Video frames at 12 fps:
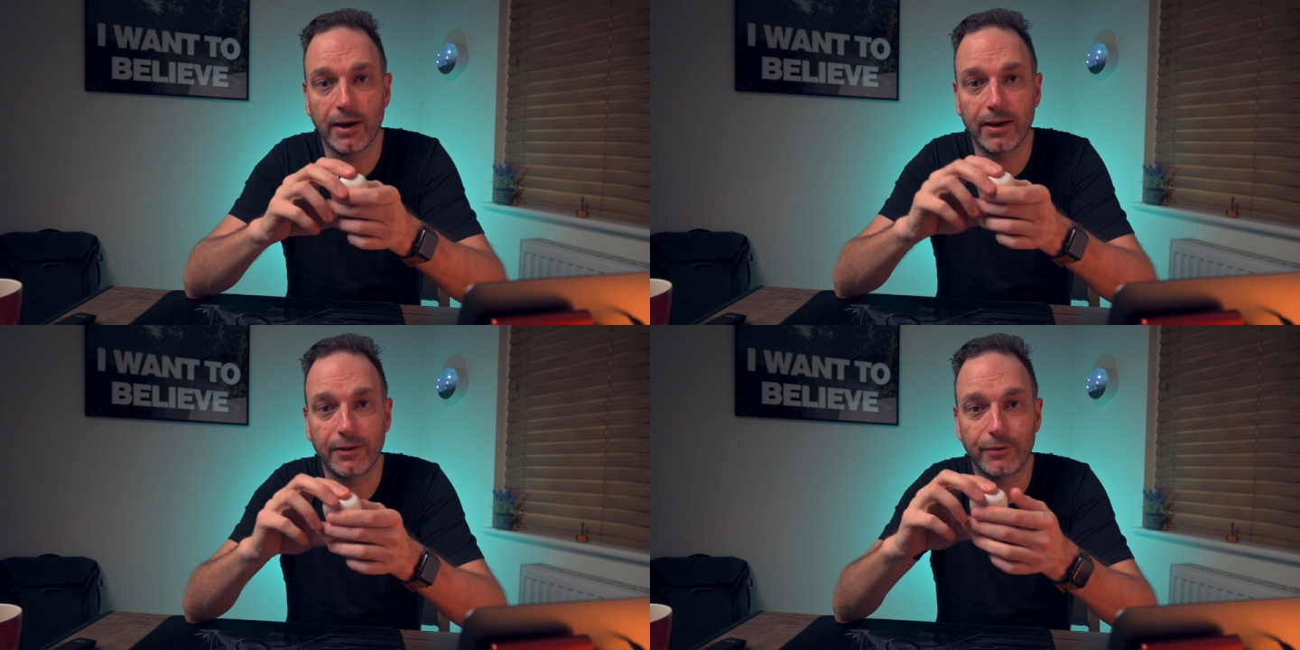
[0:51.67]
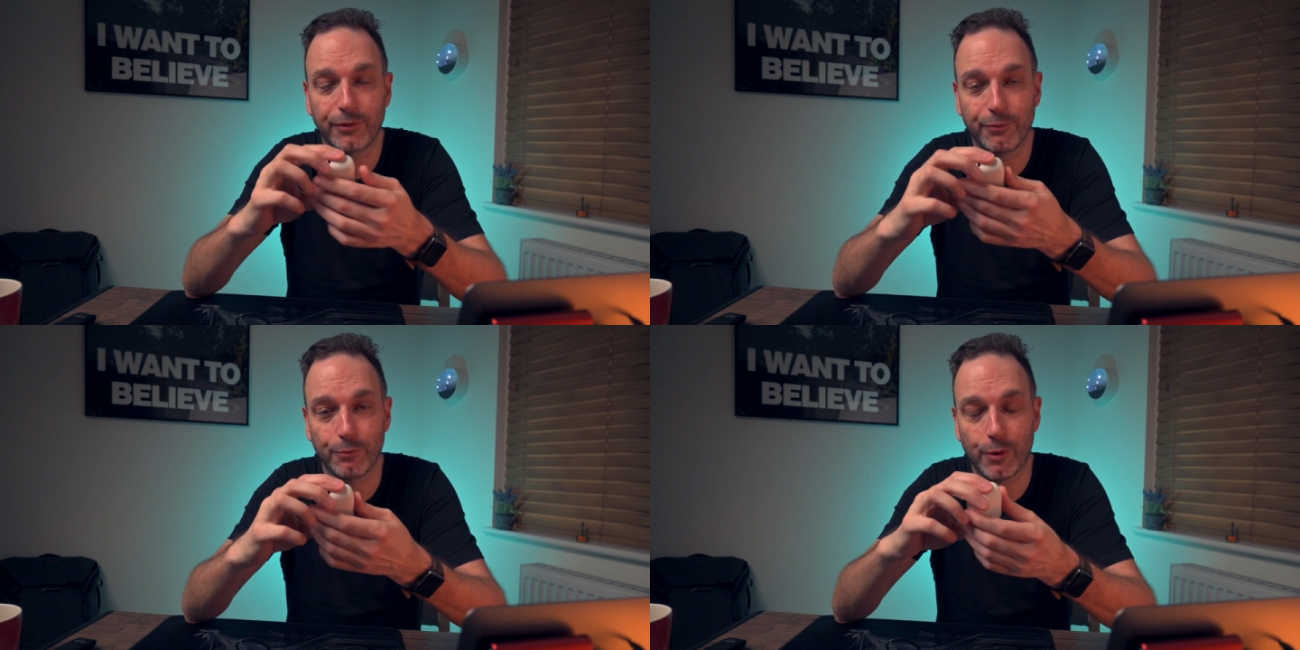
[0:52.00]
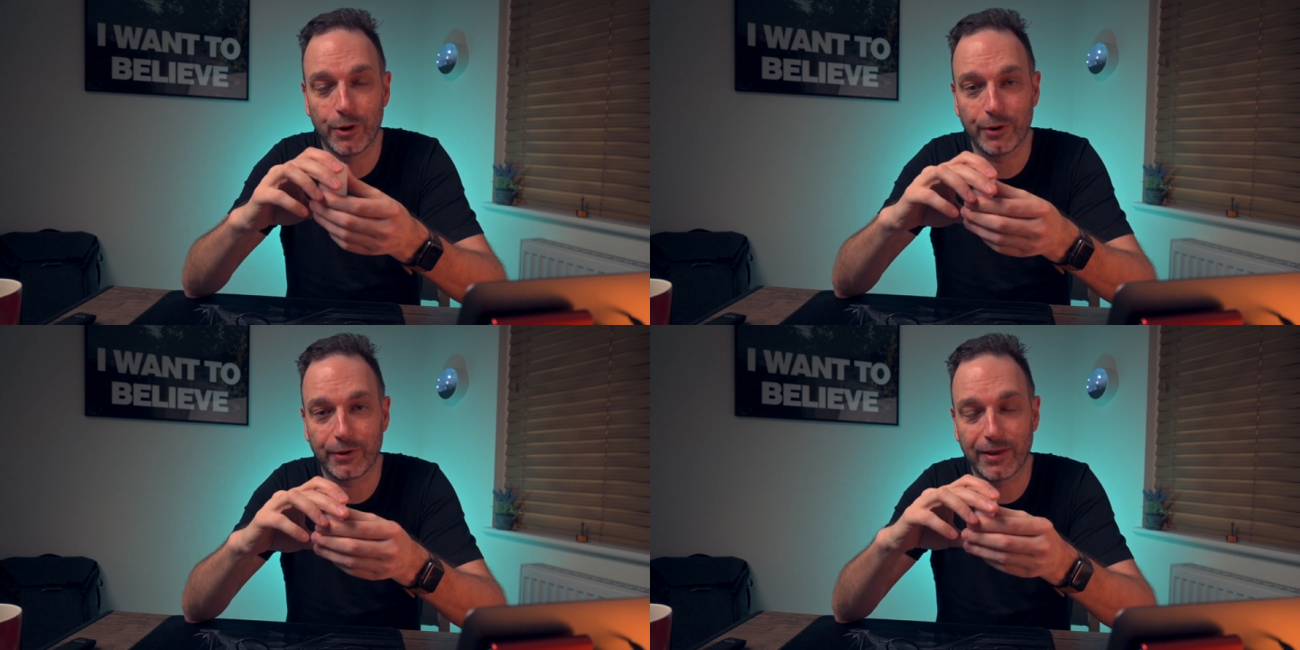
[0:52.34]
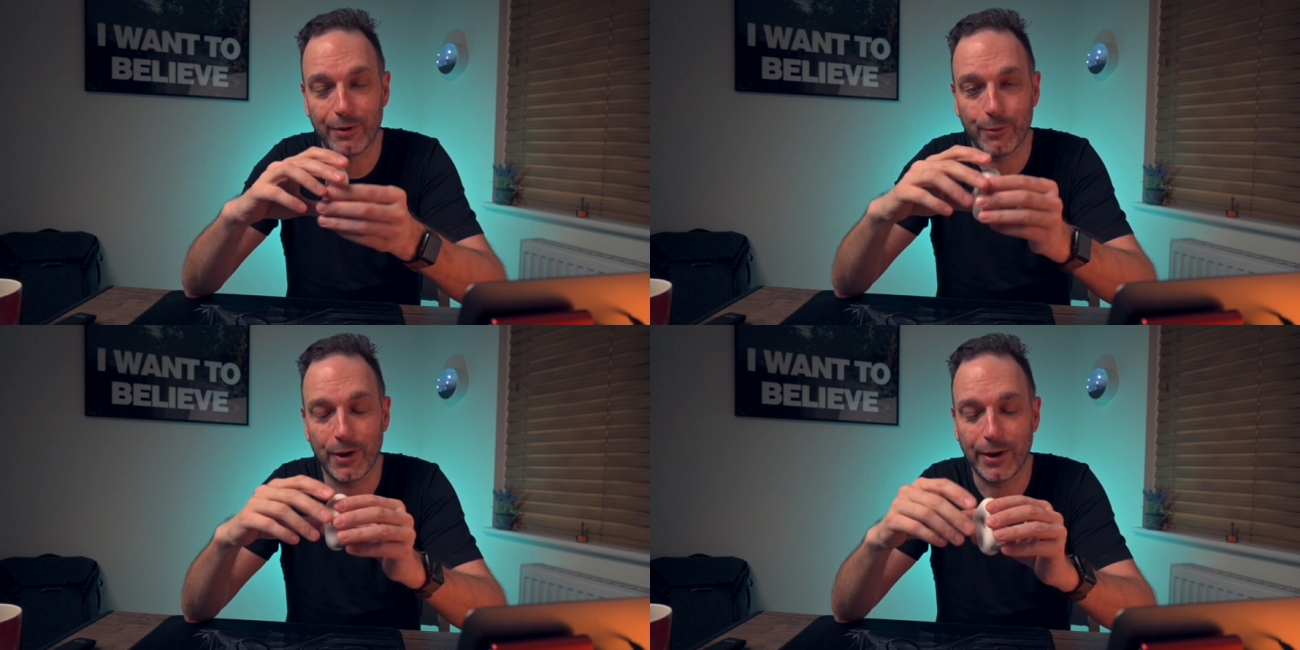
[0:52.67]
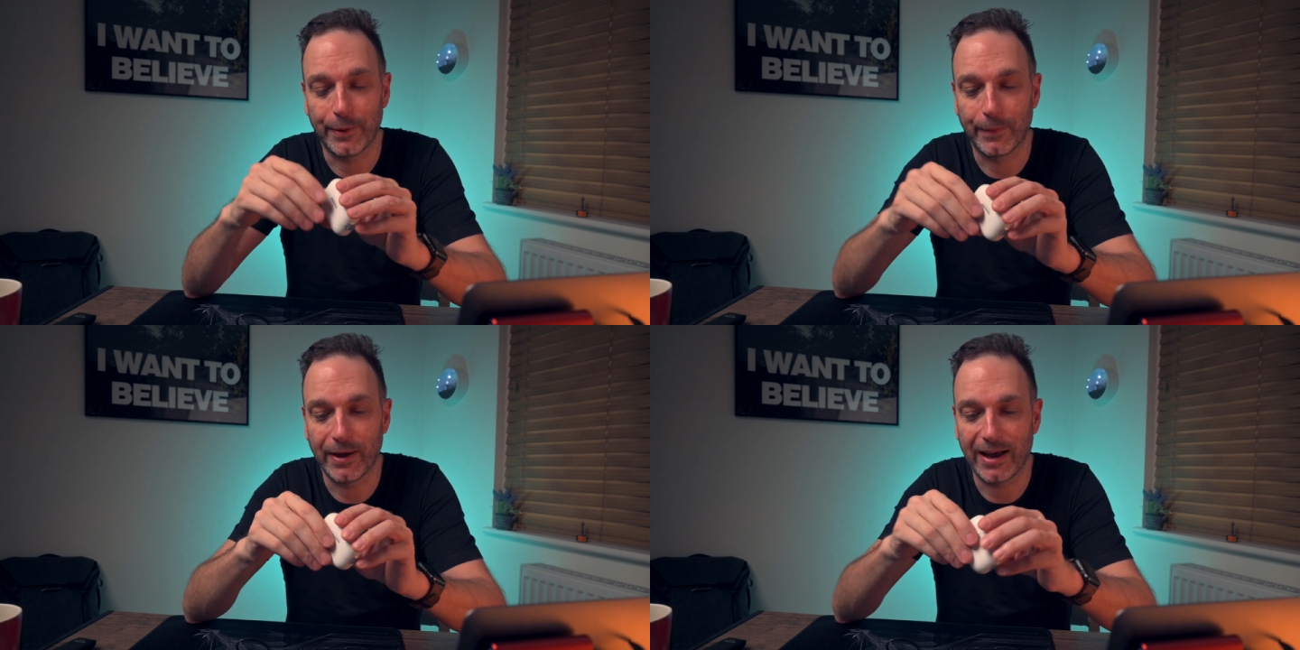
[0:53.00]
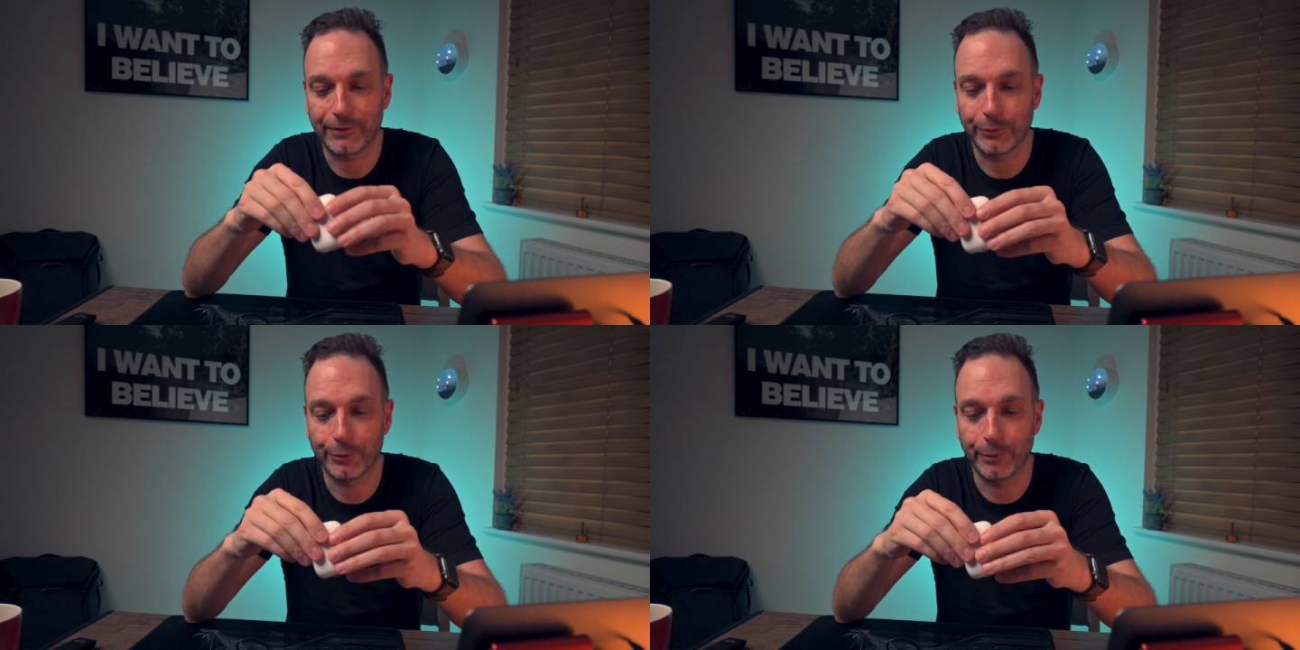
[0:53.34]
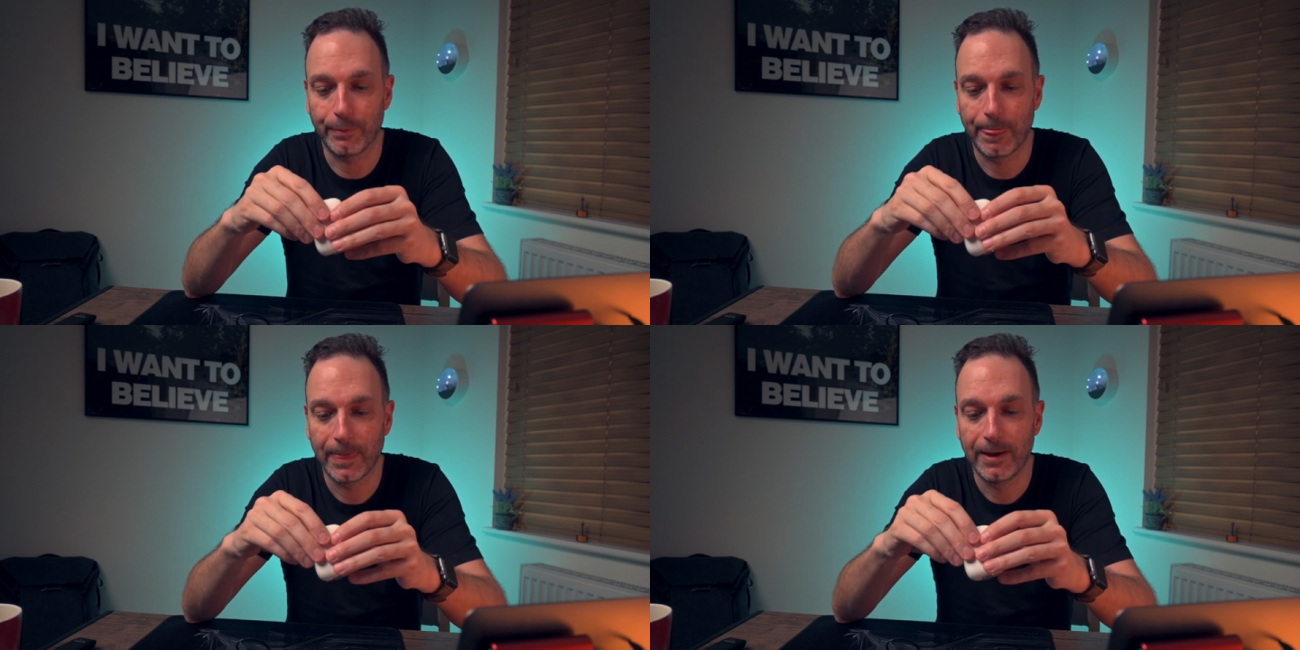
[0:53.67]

And it doesn't work that way at all.